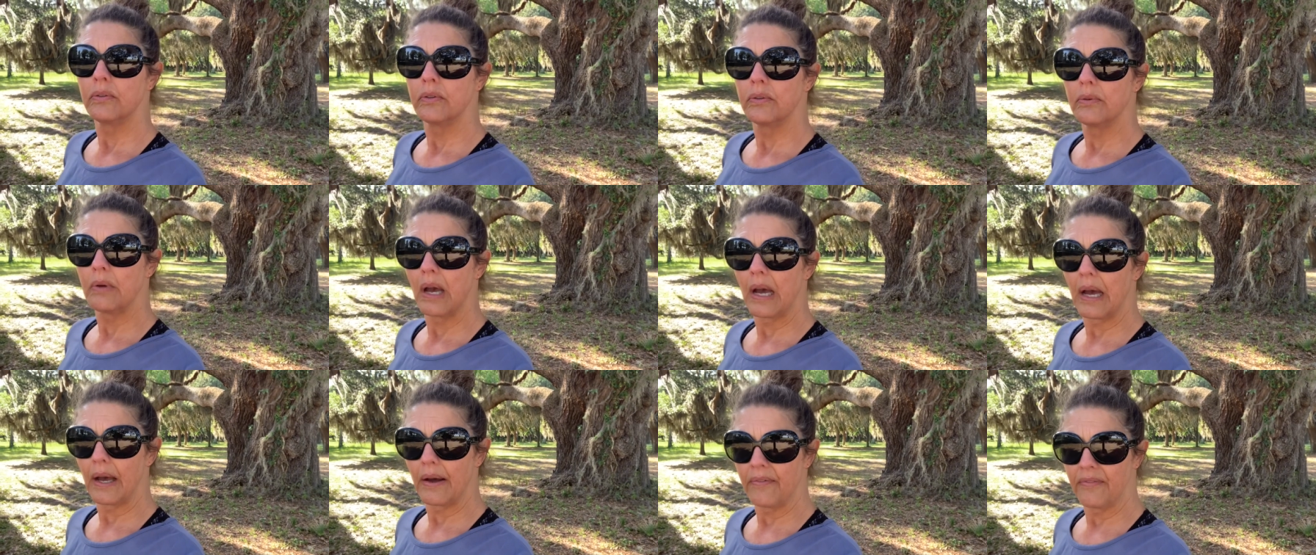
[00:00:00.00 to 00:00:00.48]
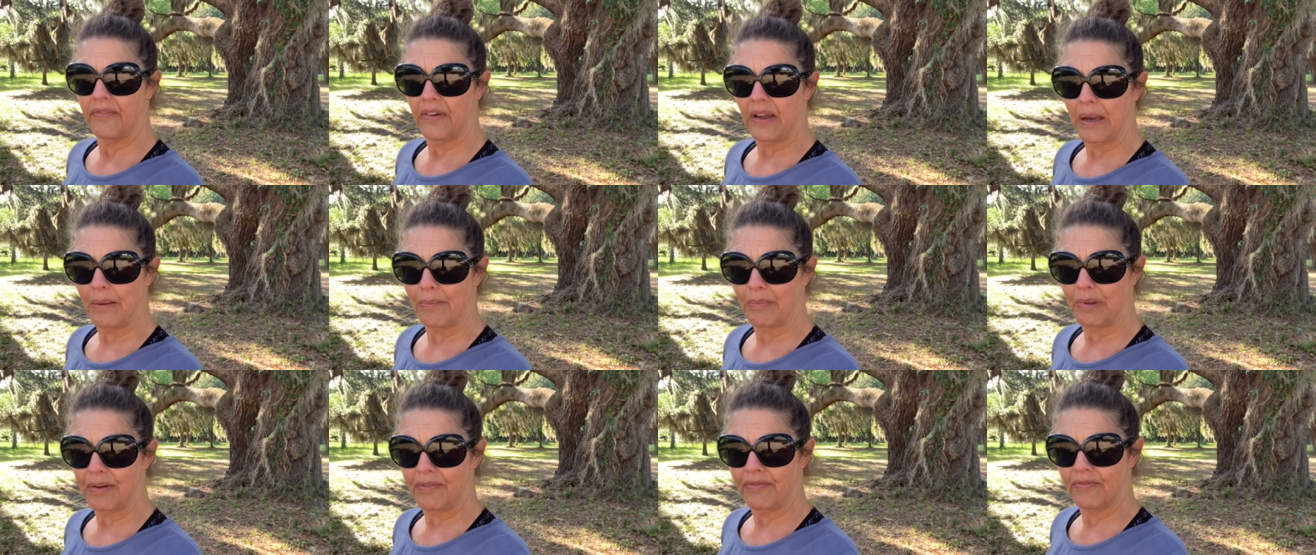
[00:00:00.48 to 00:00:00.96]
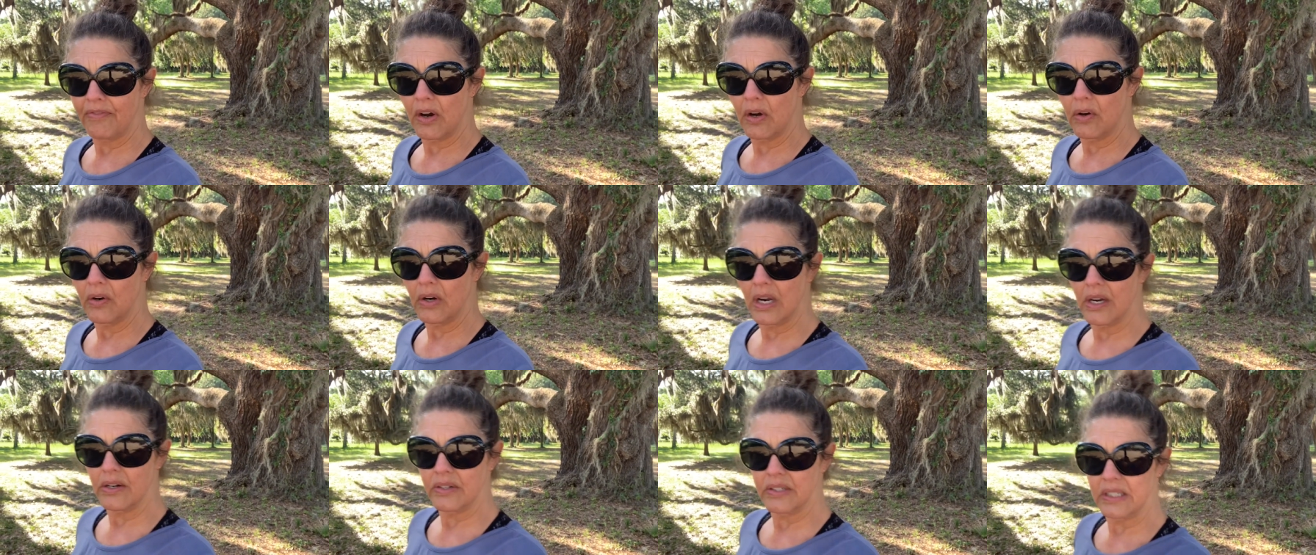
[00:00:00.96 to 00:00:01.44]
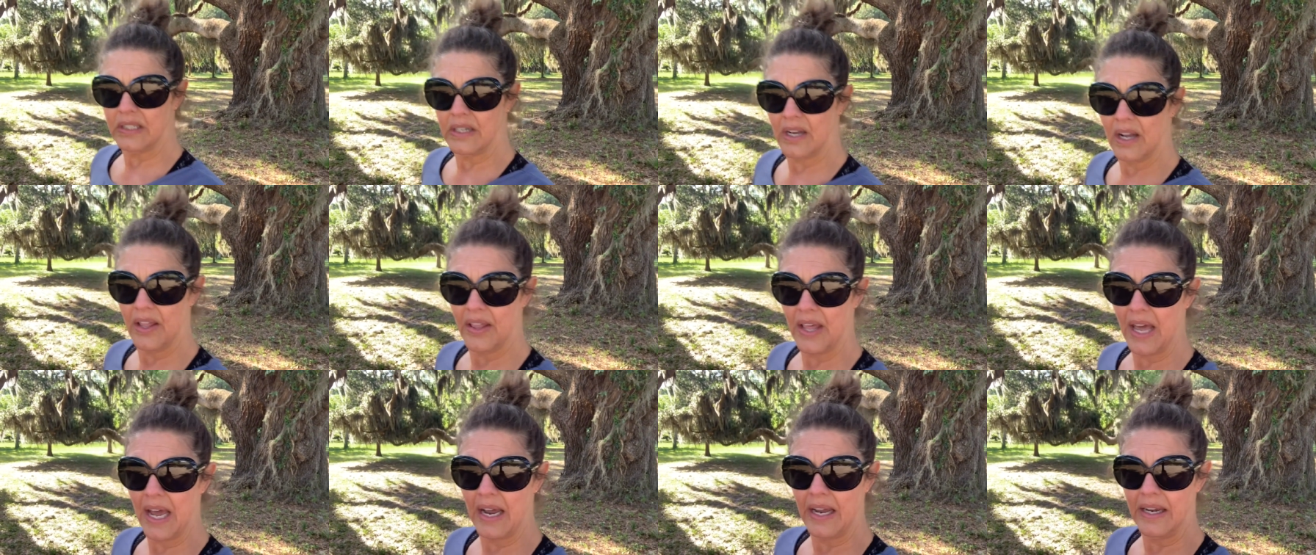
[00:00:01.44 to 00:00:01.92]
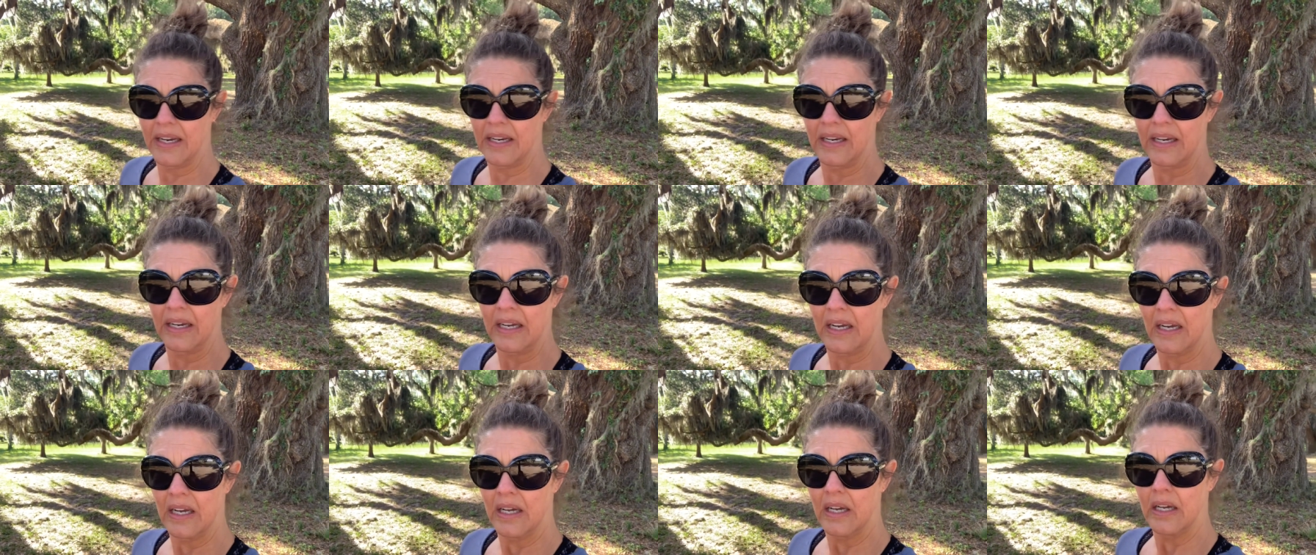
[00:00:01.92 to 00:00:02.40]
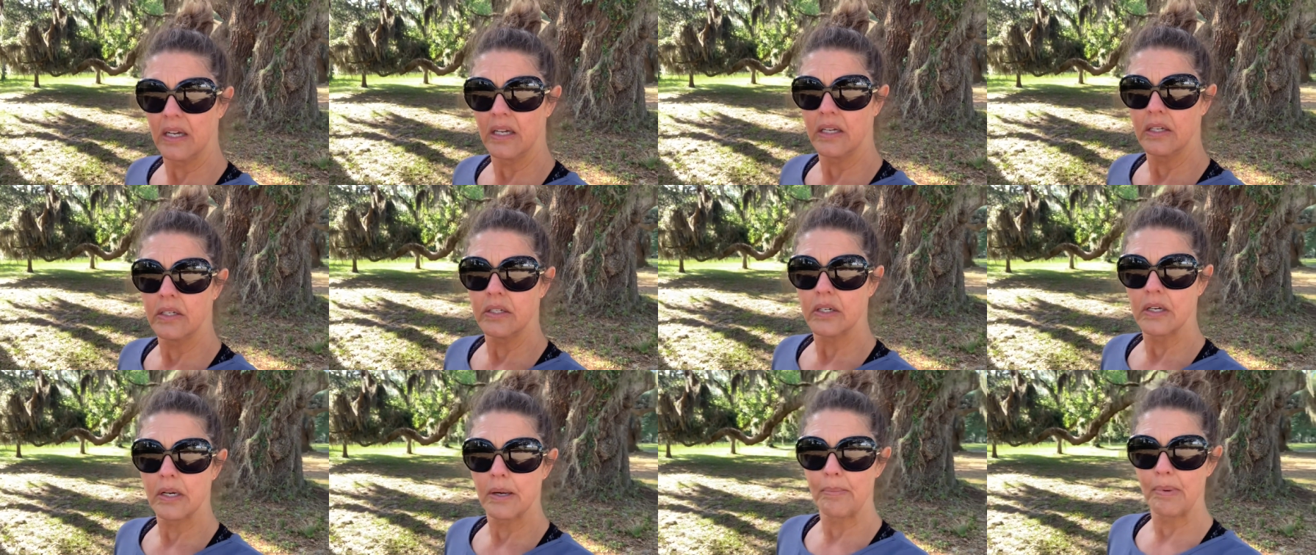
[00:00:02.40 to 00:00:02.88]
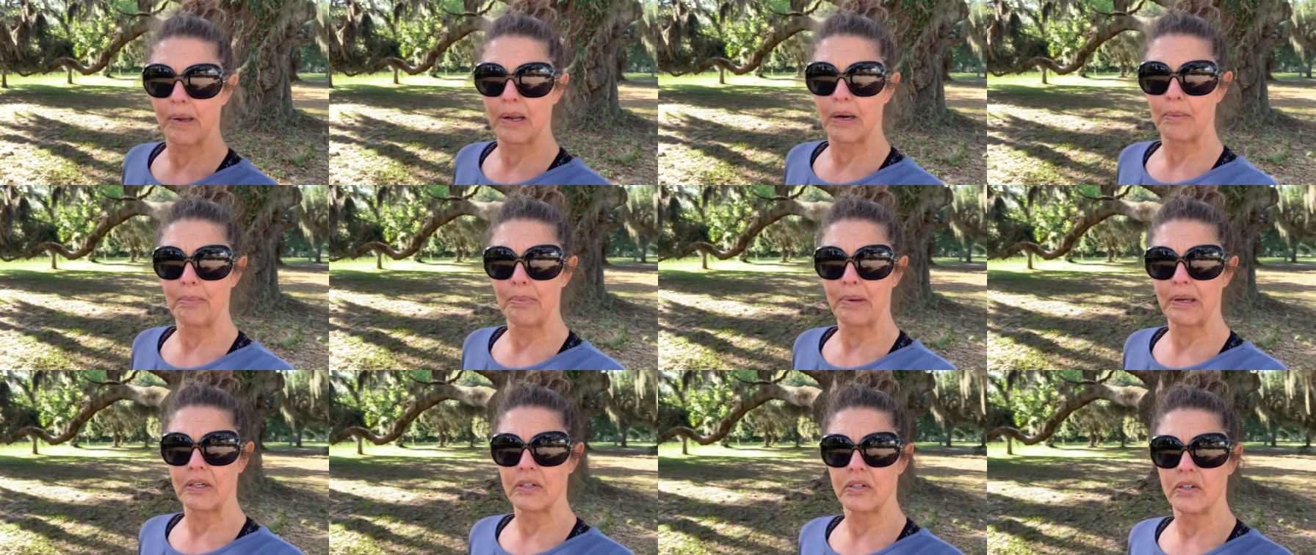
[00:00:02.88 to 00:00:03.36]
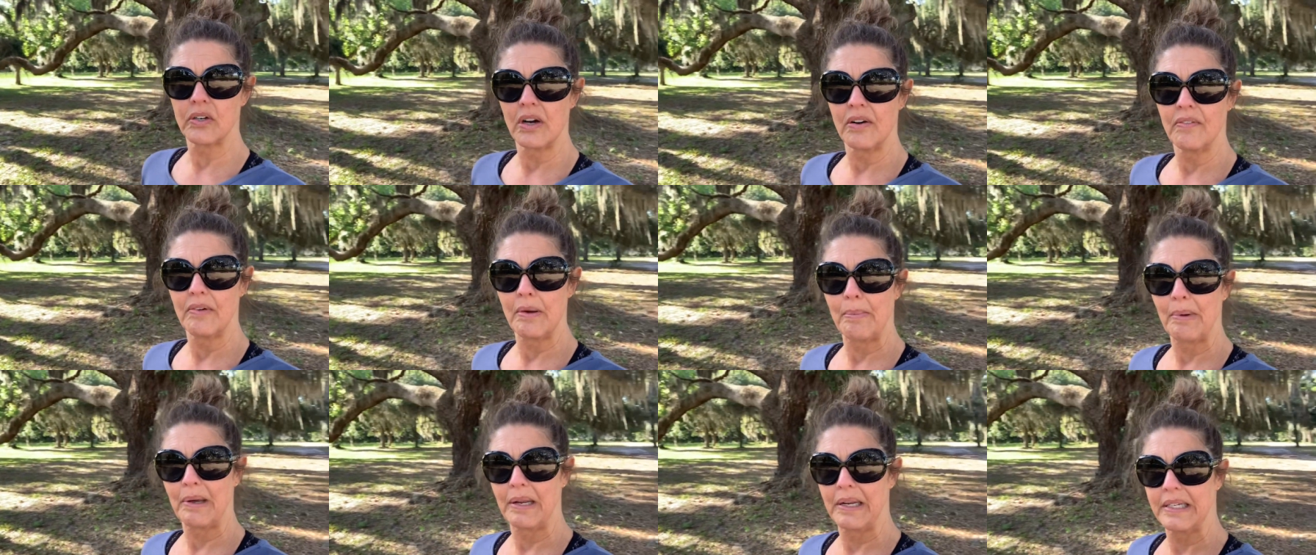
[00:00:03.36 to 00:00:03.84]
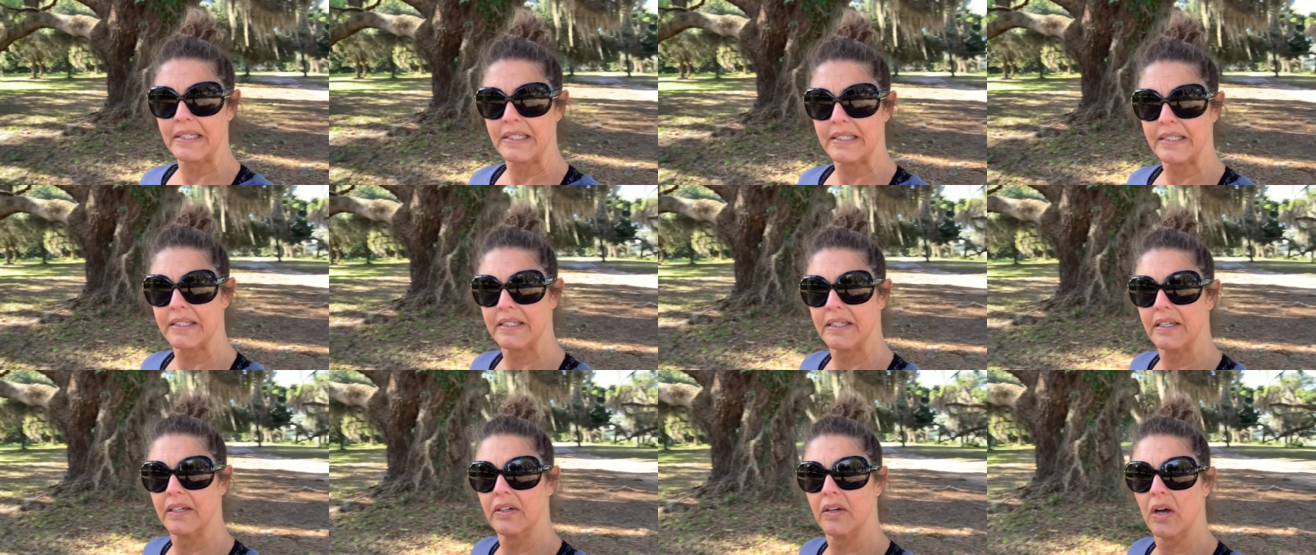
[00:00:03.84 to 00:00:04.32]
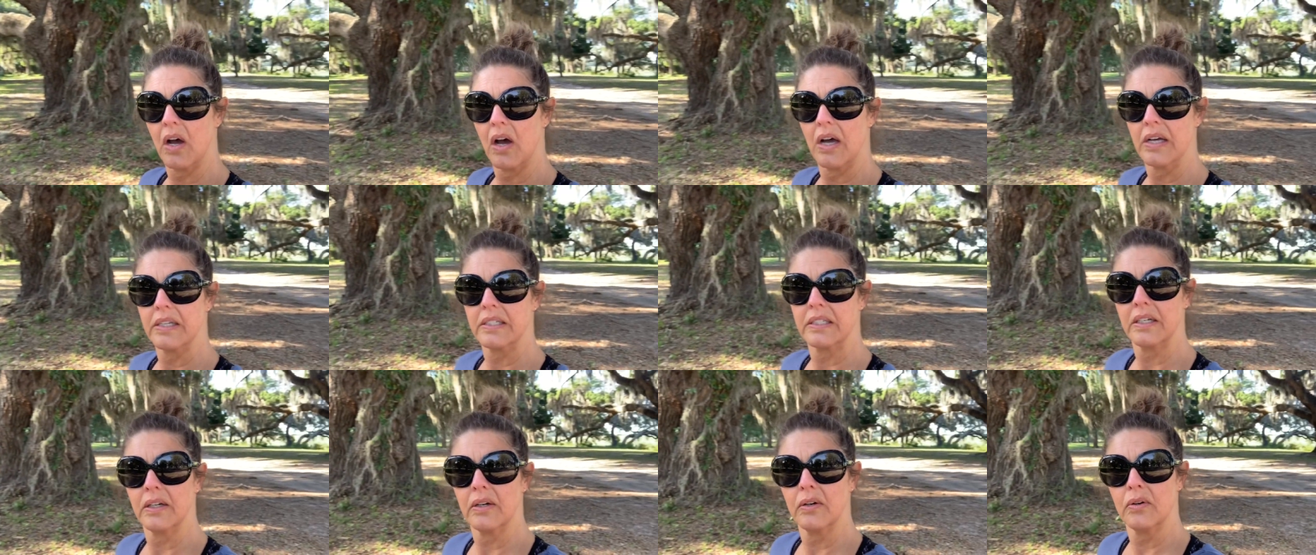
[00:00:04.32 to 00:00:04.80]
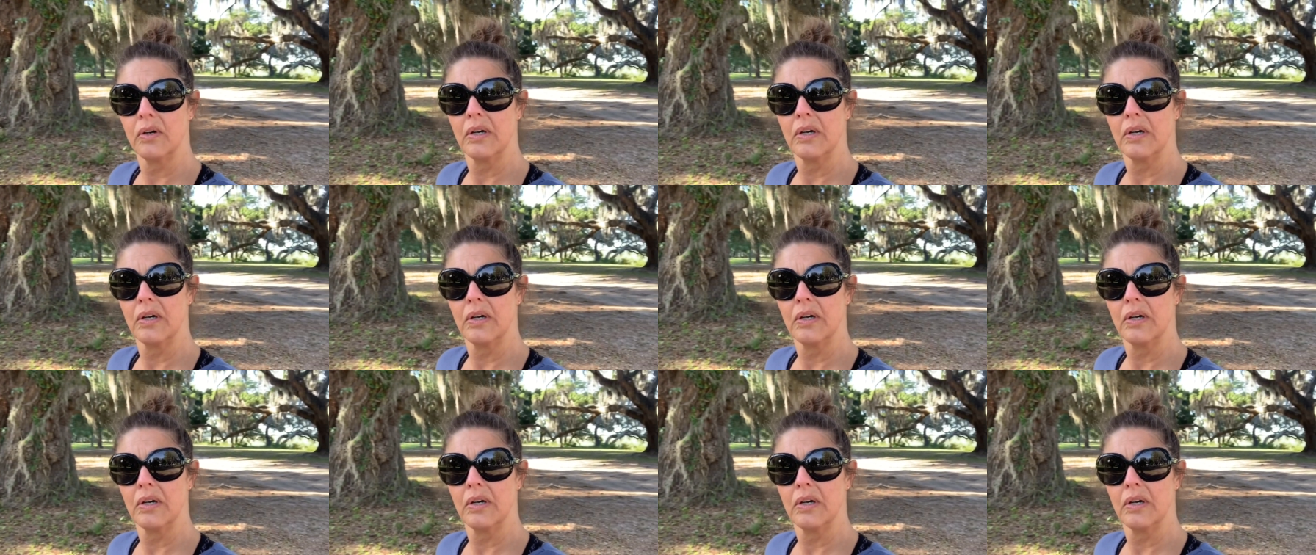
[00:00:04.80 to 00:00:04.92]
uh, family photos and all that. I took a better picture of it, but it's awesome.